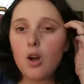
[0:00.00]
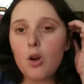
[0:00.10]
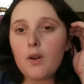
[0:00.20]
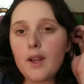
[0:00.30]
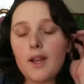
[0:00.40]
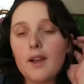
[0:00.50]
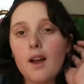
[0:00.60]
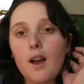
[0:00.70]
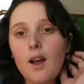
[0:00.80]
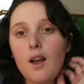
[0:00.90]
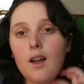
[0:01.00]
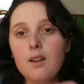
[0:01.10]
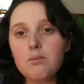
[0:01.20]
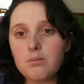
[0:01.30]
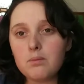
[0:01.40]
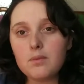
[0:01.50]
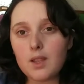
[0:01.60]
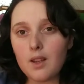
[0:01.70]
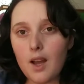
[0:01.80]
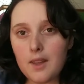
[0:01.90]
okay,
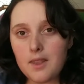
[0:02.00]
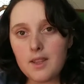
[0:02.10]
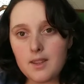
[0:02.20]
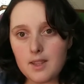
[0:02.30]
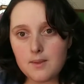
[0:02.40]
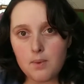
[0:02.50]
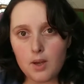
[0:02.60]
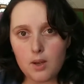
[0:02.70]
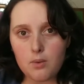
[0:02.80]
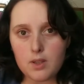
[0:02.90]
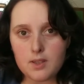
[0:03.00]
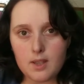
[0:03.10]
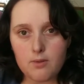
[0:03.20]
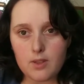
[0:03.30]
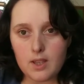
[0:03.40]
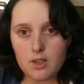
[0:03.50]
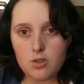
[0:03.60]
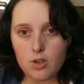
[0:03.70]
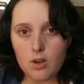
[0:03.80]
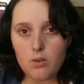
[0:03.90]
I think that's what I want to say for the
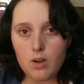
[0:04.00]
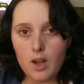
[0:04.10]
intro.